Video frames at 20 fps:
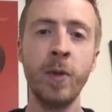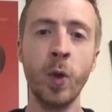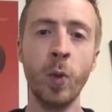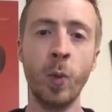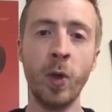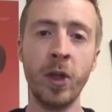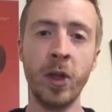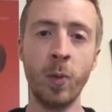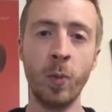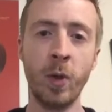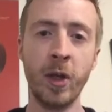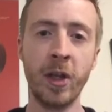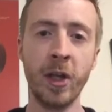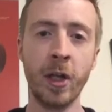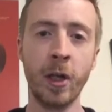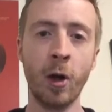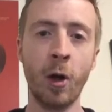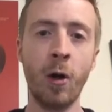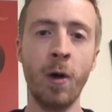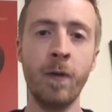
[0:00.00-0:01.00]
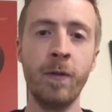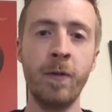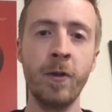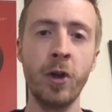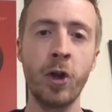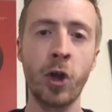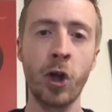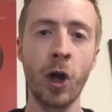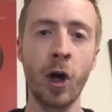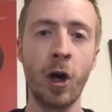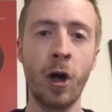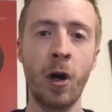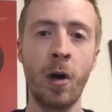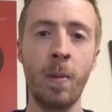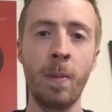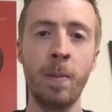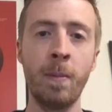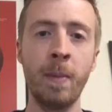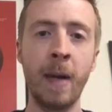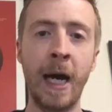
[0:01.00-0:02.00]
with a lot of
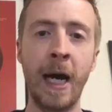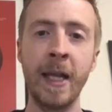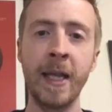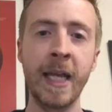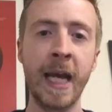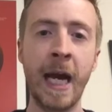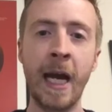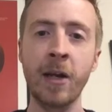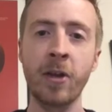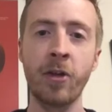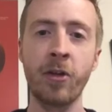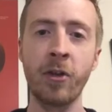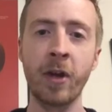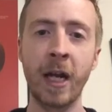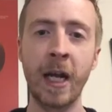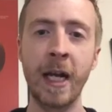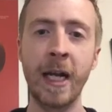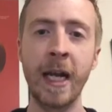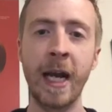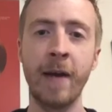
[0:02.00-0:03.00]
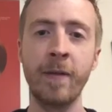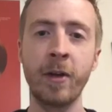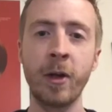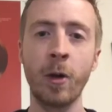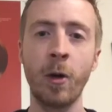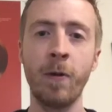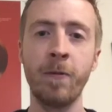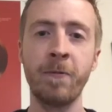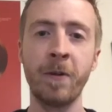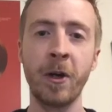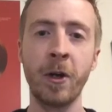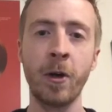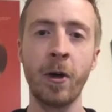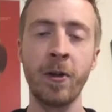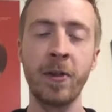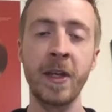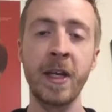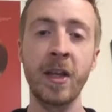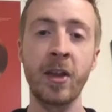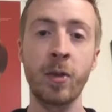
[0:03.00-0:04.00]
charm, and the actors are clearly having a lot of fun. I
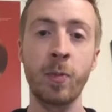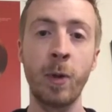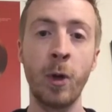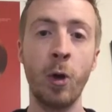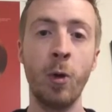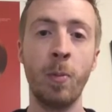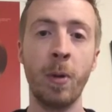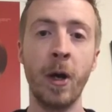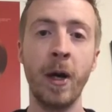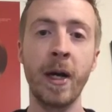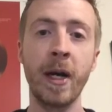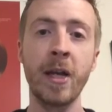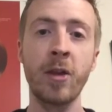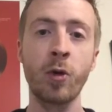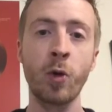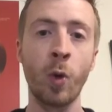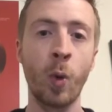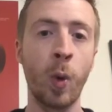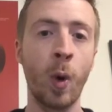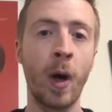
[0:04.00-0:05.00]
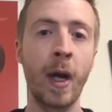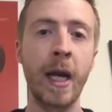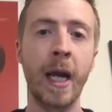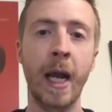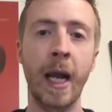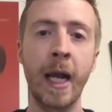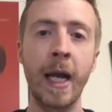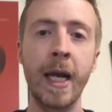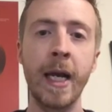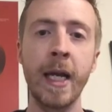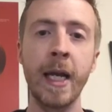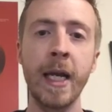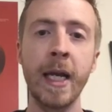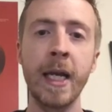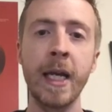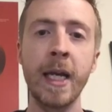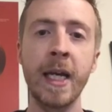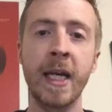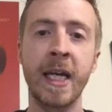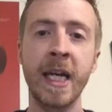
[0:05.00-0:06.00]
think Spielberg is quite
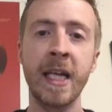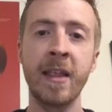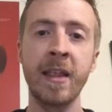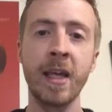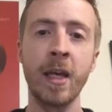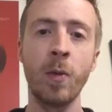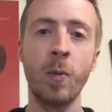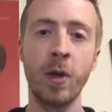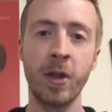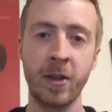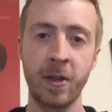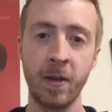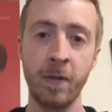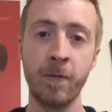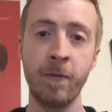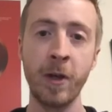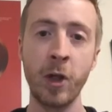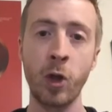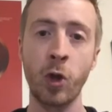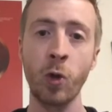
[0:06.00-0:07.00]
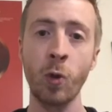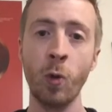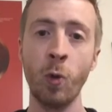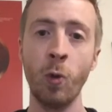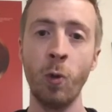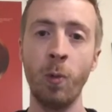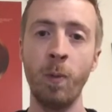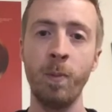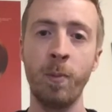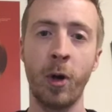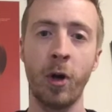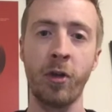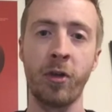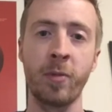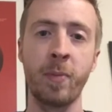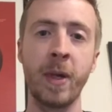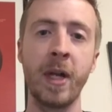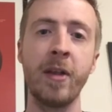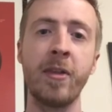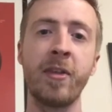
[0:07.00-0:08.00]
clearly giddy with the visual
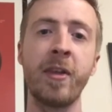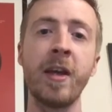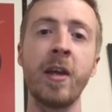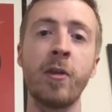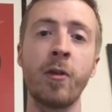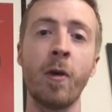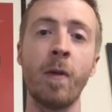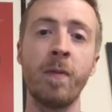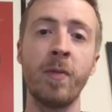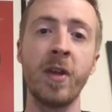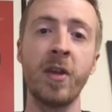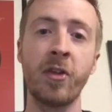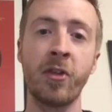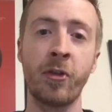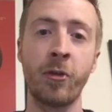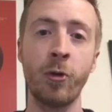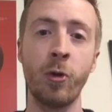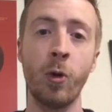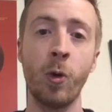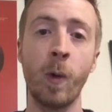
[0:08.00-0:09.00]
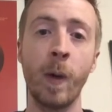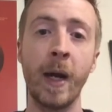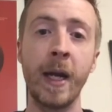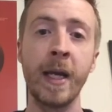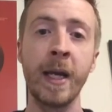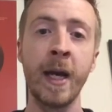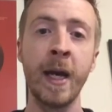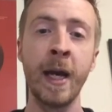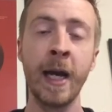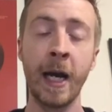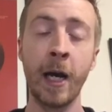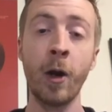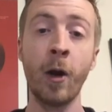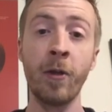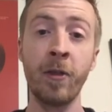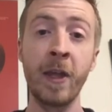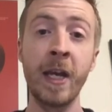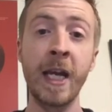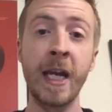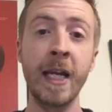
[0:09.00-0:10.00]
possibilities of this story, and I
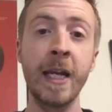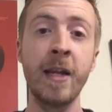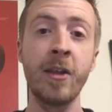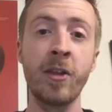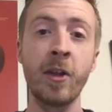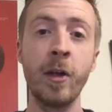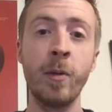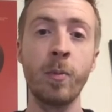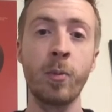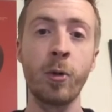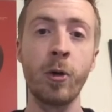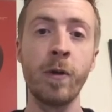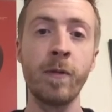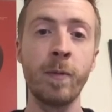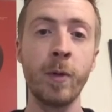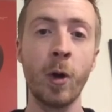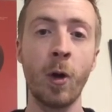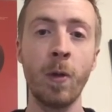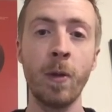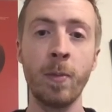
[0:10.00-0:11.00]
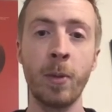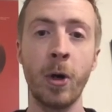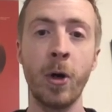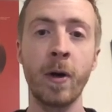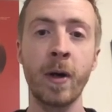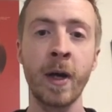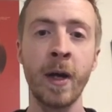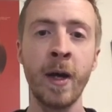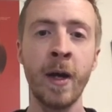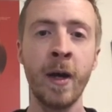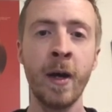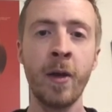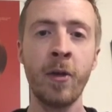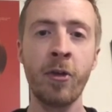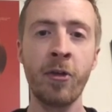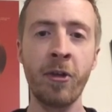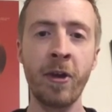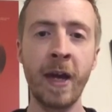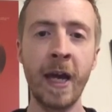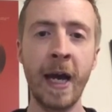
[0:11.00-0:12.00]
think it is an improvement on the book.
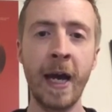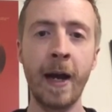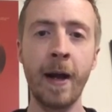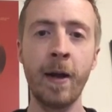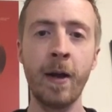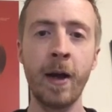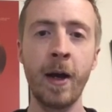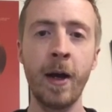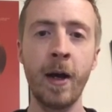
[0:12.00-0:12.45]
So yeah,